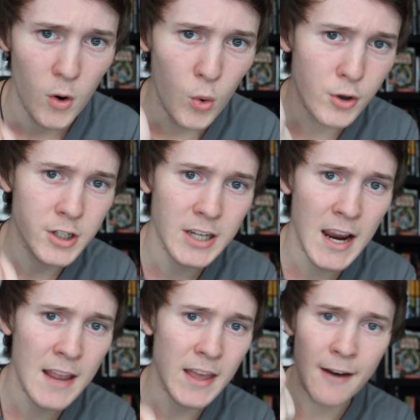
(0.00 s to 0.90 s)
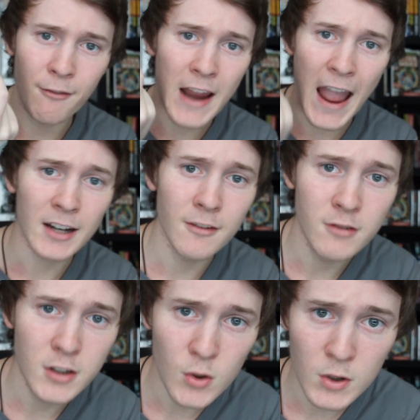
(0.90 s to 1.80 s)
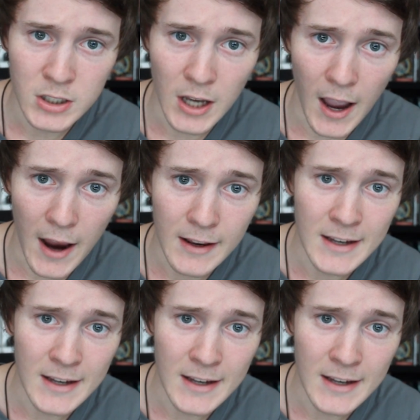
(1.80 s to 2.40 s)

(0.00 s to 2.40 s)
who are saying that every act of suicide